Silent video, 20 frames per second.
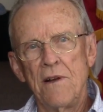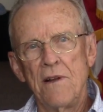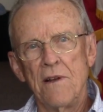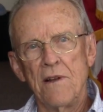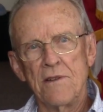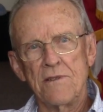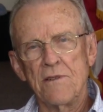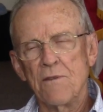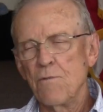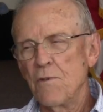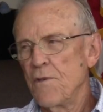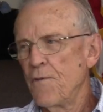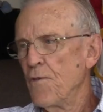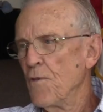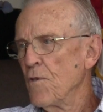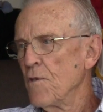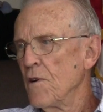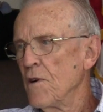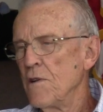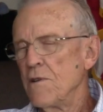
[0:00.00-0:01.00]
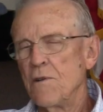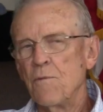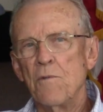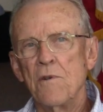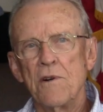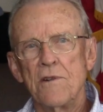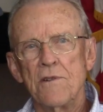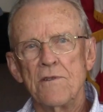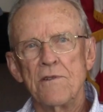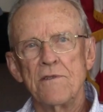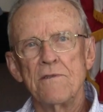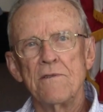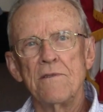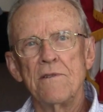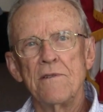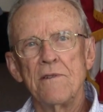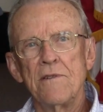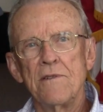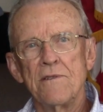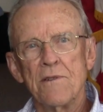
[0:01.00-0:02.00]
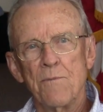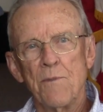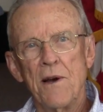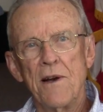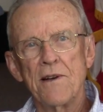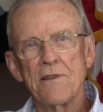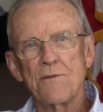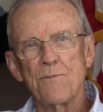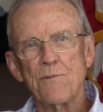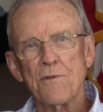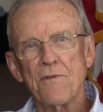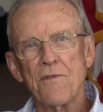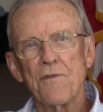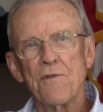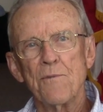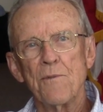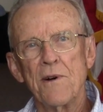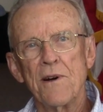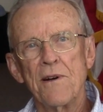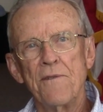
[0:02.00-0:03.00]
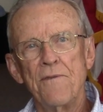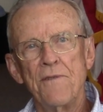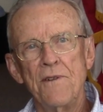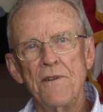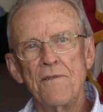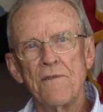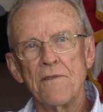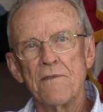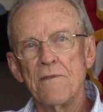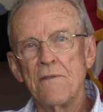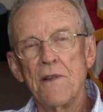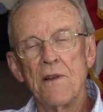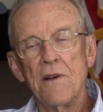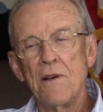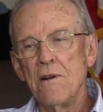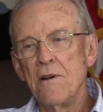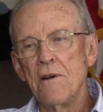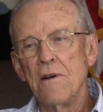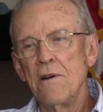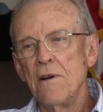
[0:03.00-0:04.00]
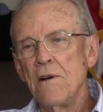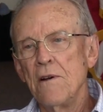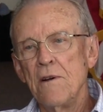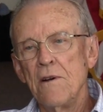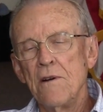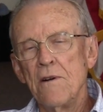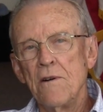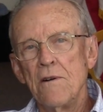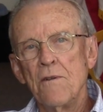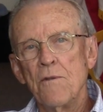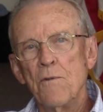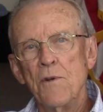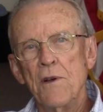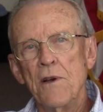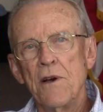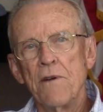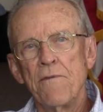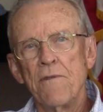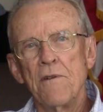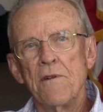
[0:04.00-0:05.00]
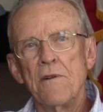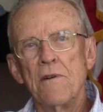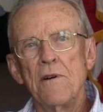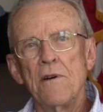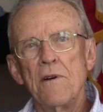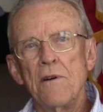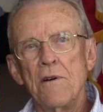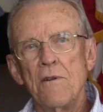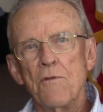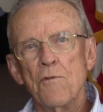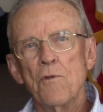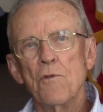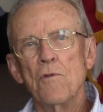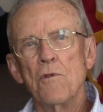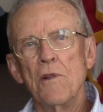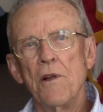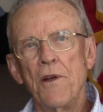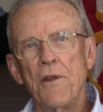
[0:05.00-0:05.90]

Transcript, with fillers: And I said, what for? All I want is some aspirin for my fever. We have a rule